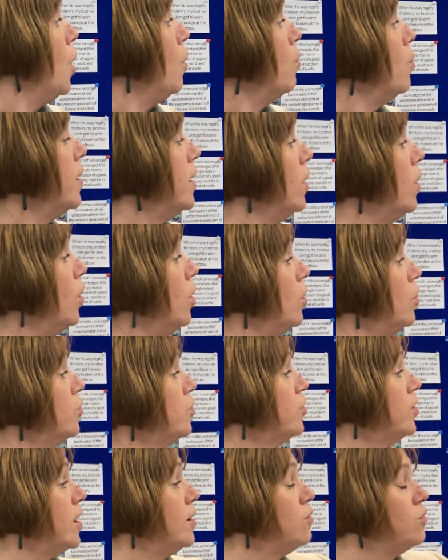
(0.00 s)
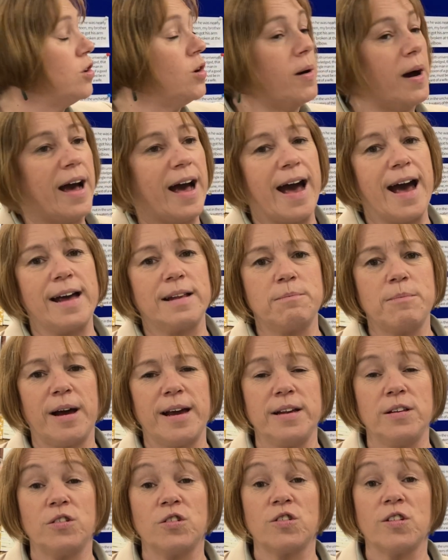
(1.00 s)
We also do A
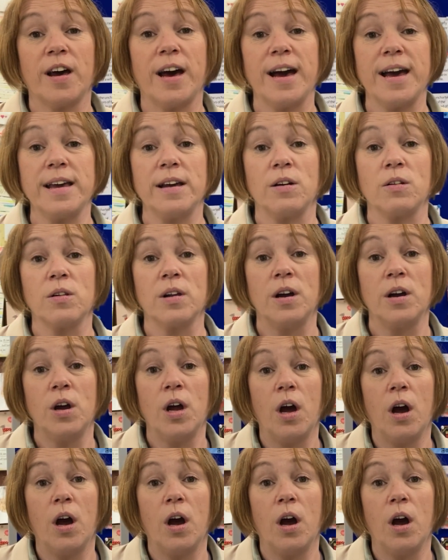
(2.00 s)
Handmaid's Tale,